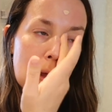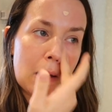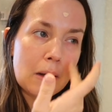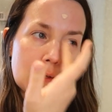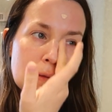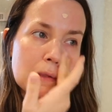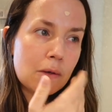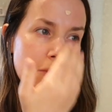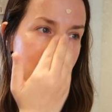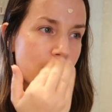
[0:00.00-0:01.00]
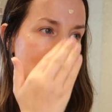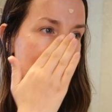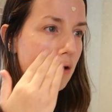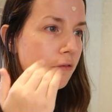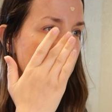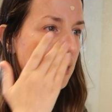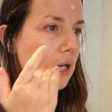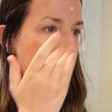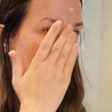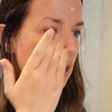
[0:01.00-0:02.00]
I don't think we ever went out for
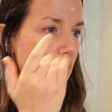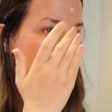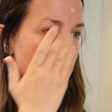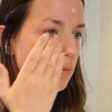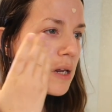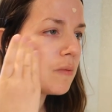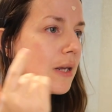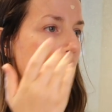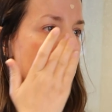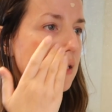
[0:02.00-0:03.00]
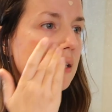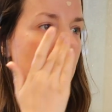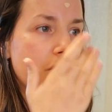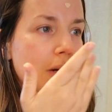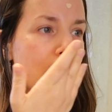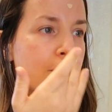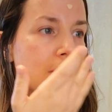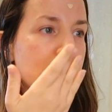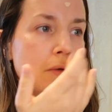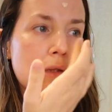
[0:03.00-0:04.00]
like lunch. Maybe Hainsey and I went out for
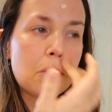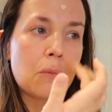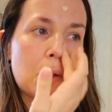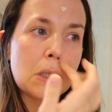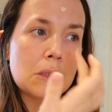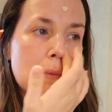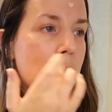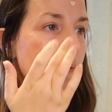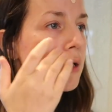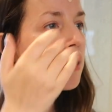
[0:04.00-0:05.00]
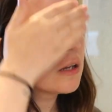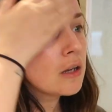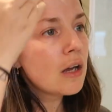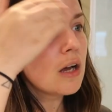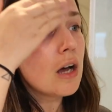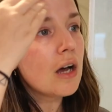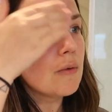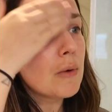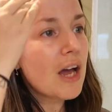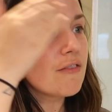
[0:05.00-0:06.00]
dinner with him once, but anyway,
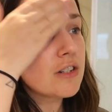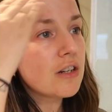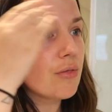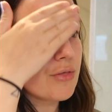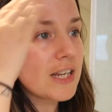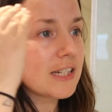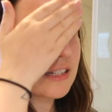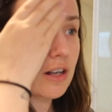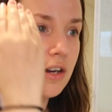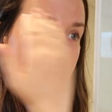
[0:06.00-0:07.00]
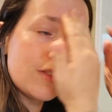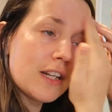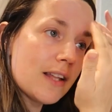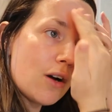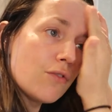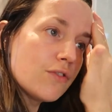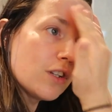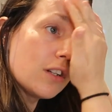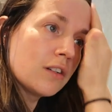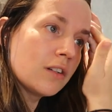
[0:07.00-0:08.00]
I haven't done this kind of thing that
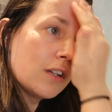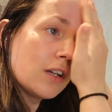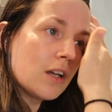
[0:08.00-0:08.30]
often,